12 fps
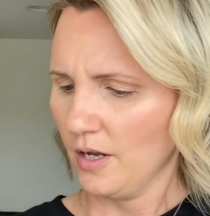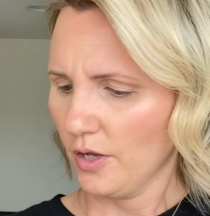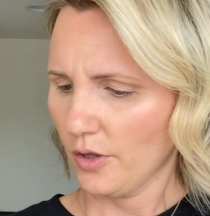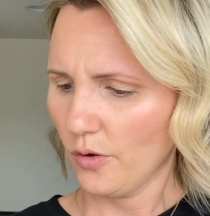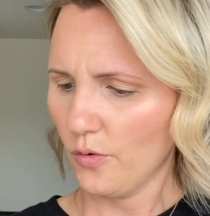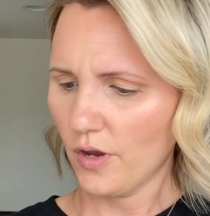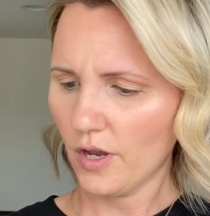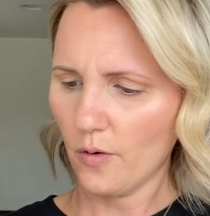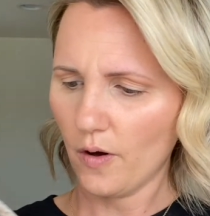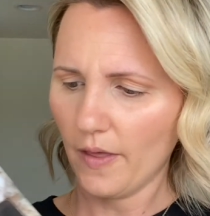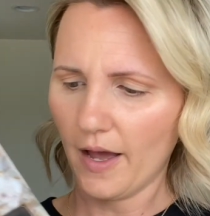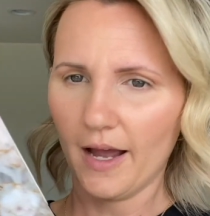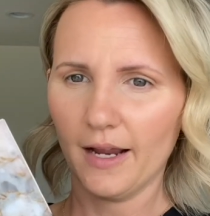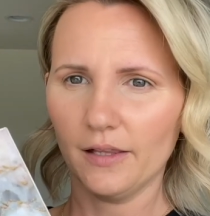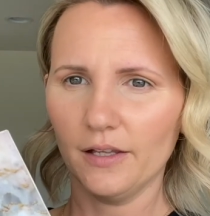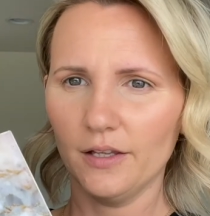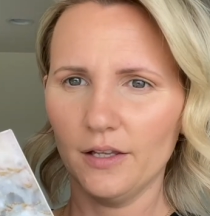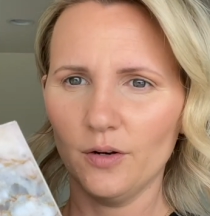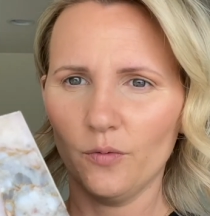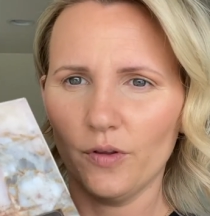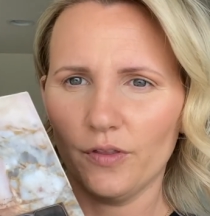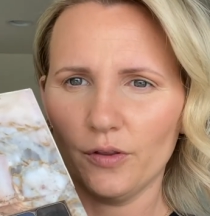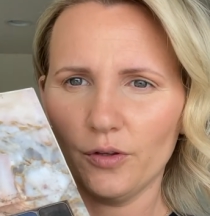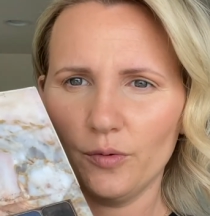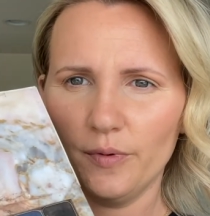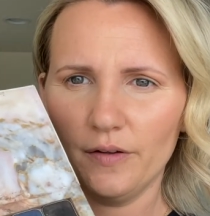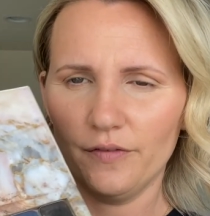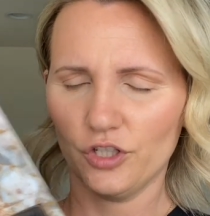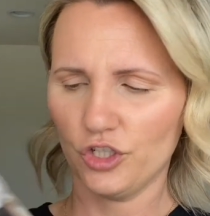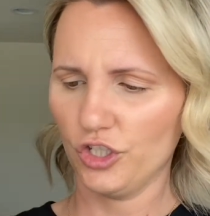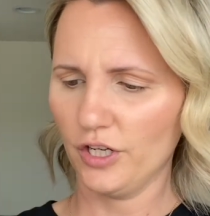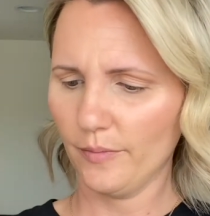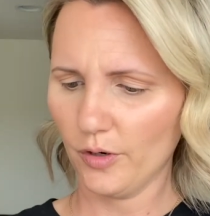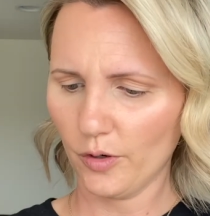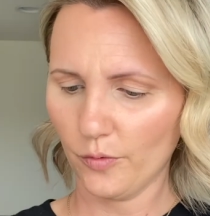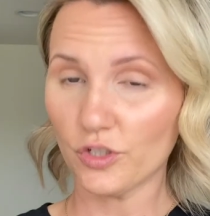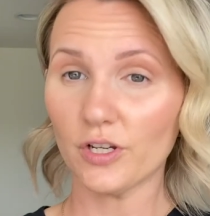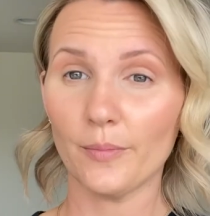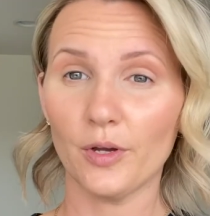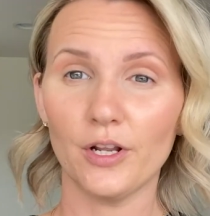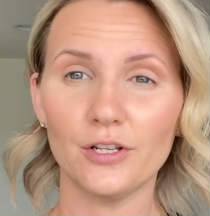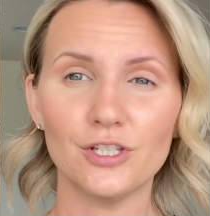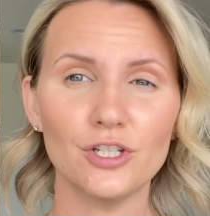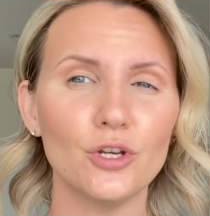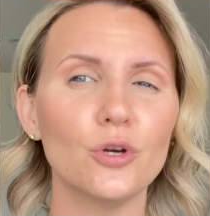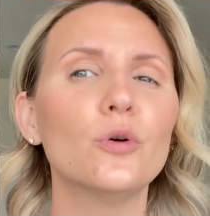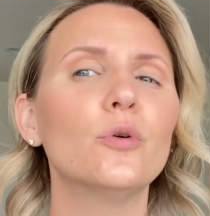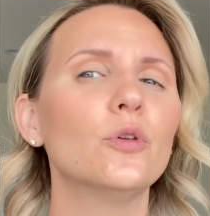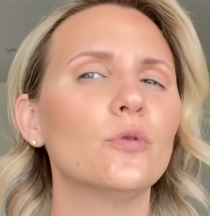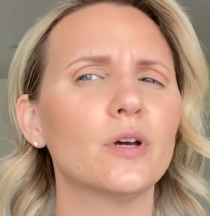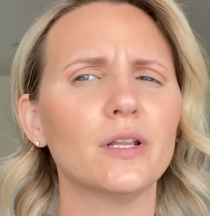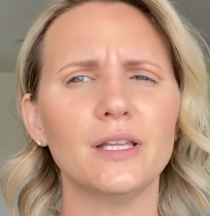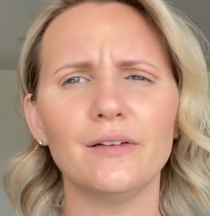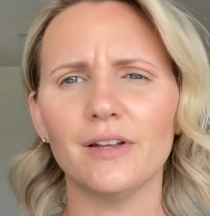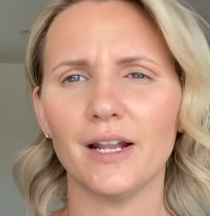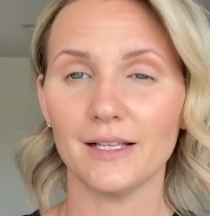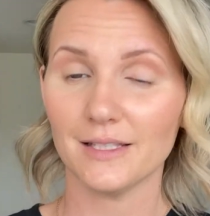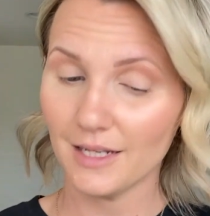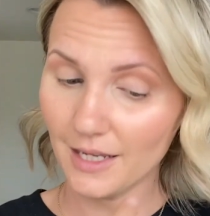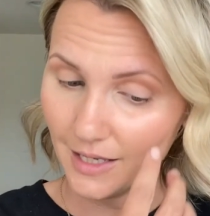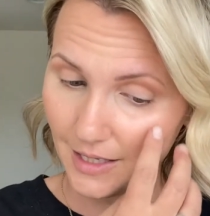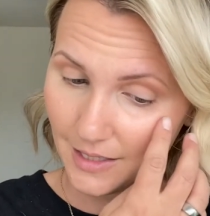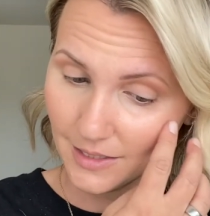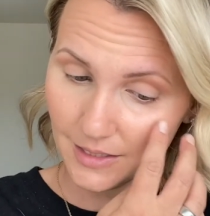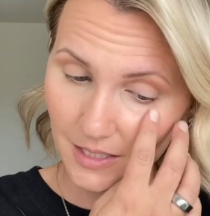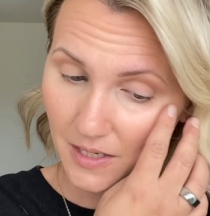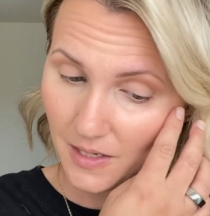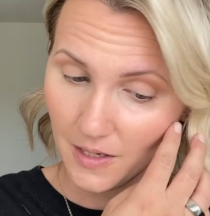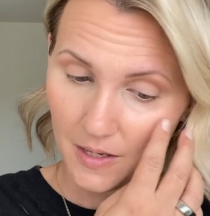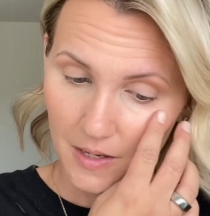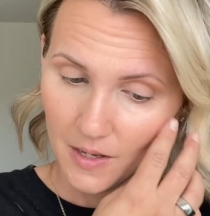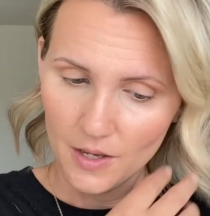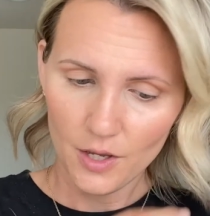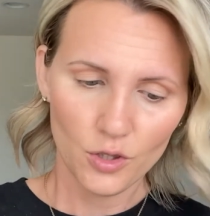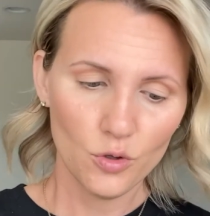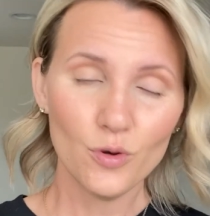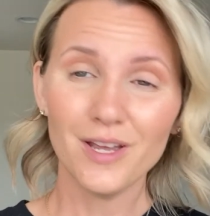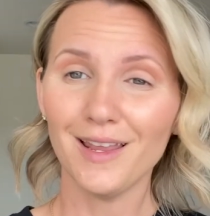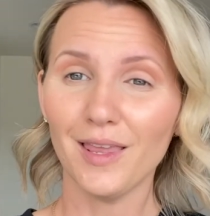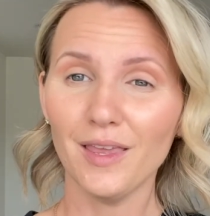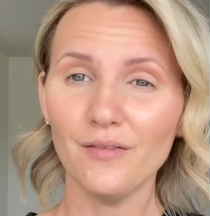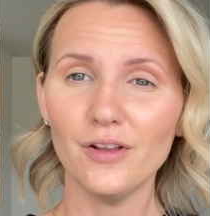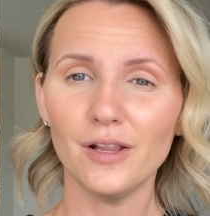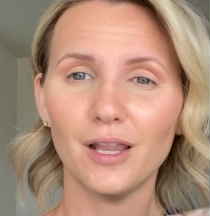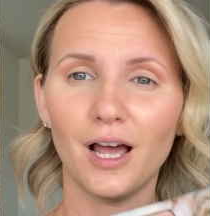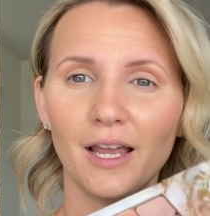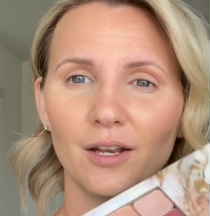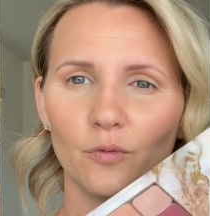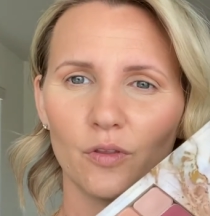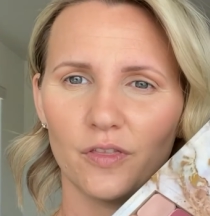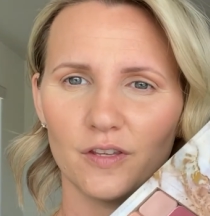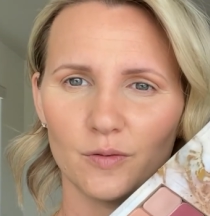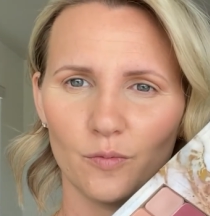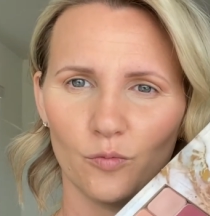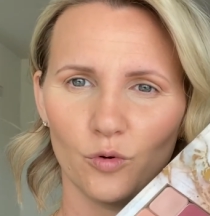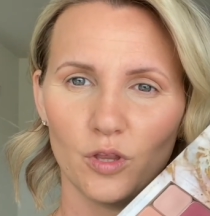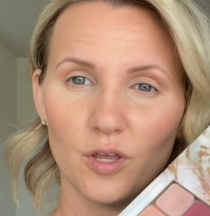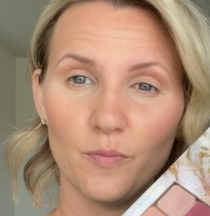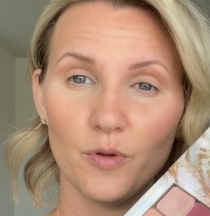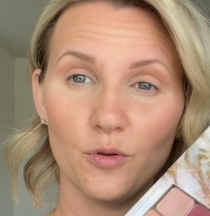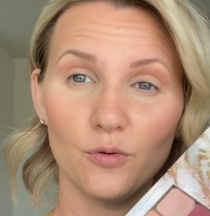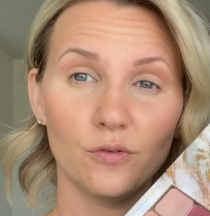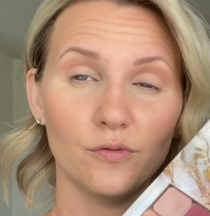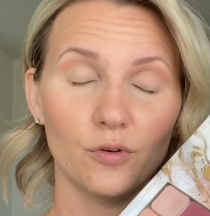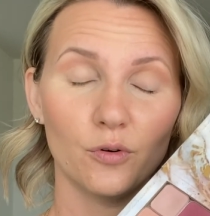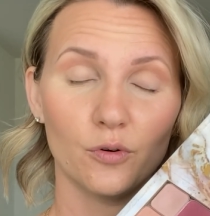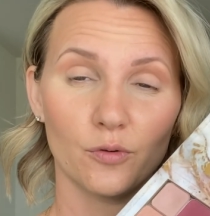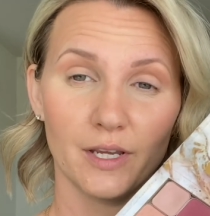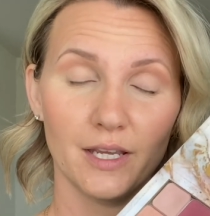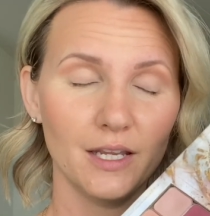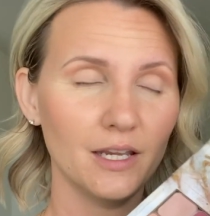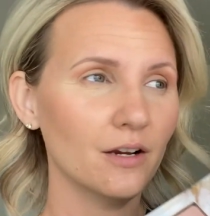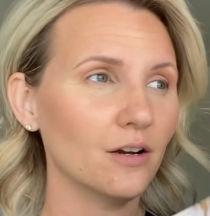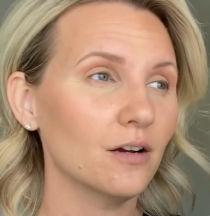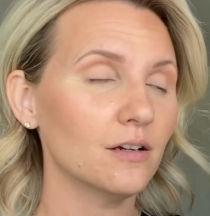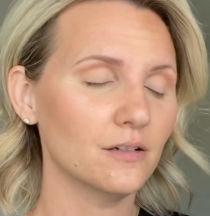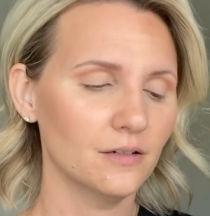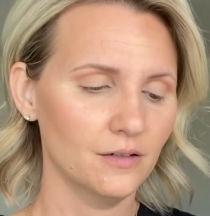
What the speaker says: You could go on the eyelid with a little bit of a shimmer, which I'm gonna do. You could leave it as it is. You could even line with this really beautiful green here.